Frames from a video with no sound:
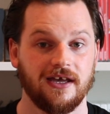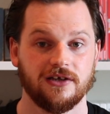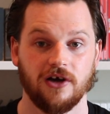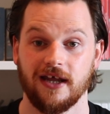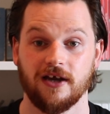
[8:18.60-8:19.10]

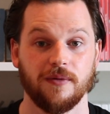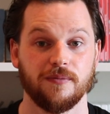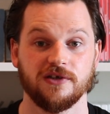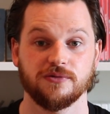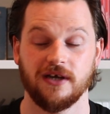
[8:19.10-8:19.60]
God, I got my
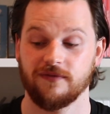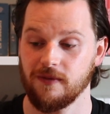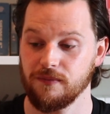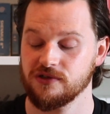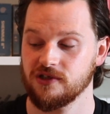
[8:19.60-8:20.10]
money's worth. I
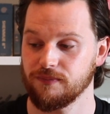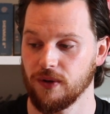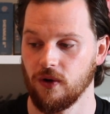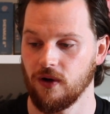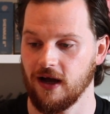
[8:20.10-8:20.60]
must have
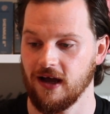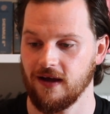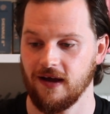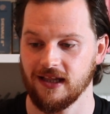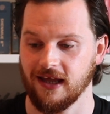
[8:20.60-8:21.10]
put
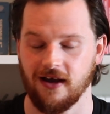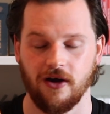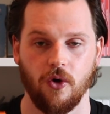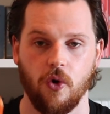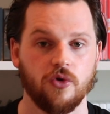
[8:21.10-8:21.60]
like
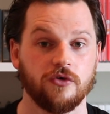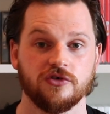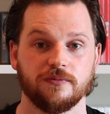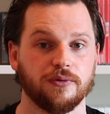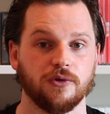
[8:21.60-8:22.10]

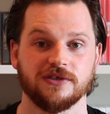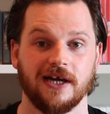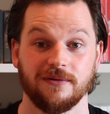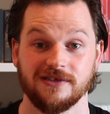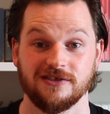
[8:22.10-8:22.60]
100+
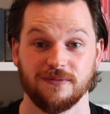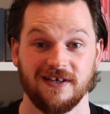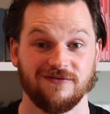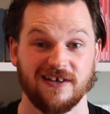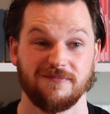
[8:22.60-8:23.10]
hours into it,
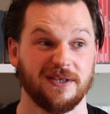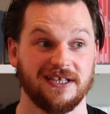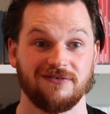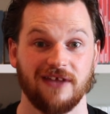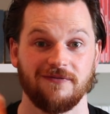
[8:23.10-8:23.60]
if you can
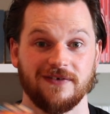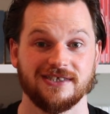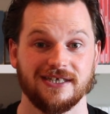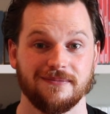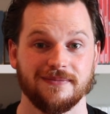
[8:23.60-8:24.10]
believe that, for the
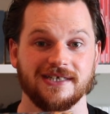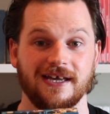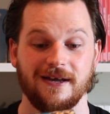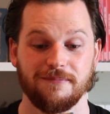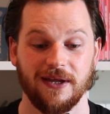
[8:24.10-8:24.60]
Sims,
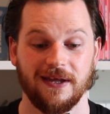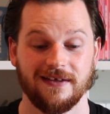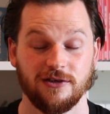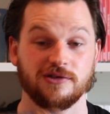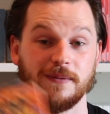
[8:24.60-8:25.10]
but it
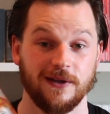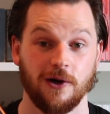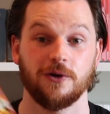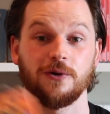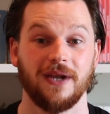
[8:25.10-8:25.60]
used to be a
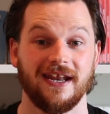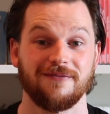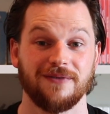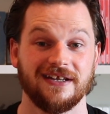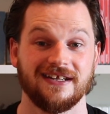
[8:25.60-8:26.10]
lot cooler
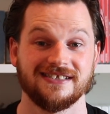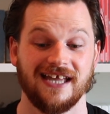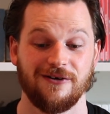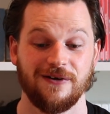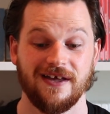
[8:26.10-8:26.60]
than what it is
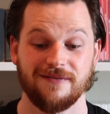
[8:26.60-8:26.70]
now.